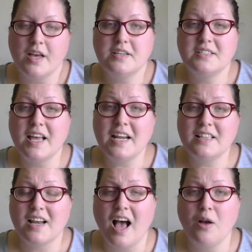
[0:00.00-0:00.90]
Saying
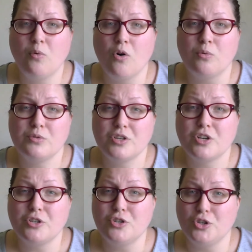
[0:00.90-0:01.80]
that I won't
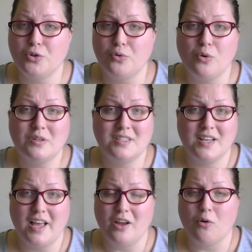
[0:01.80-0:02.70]
do,
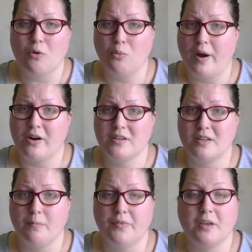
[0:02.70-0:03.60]
say, or wear
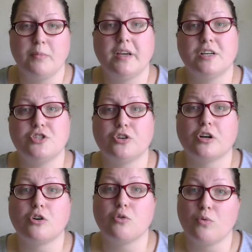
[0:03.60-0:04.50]
something because you're
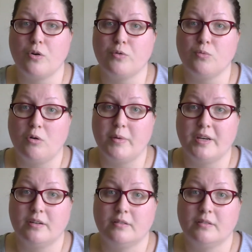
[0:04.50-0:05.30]
a grown woman.